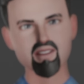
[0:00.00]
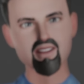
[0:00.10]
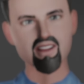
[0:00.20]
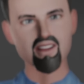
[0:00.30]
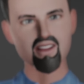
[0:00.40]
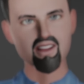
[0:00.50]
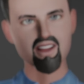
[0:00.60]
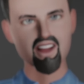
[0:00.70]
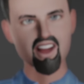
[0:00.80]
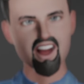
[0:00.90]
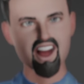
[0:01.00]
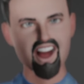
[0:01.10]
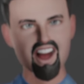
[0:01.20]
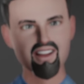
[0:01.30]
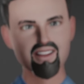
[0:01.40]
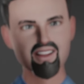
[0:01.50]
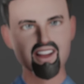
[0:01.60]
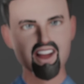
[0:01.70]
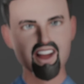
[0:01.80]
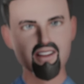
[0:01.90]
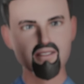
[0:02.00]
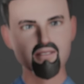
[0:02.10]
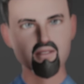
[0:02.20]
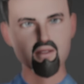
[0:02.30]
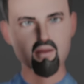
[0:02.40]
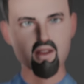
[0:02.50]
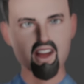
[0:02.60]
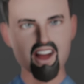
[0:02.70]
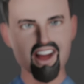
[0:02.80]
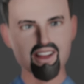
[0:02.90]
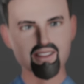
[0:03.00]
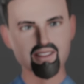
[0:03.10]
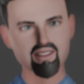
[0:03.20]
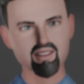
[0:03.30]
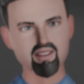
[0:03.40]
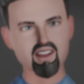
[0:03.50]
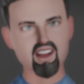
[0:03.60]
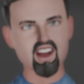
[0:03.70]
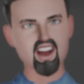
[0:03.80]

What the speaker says: here, and a line for the y-axis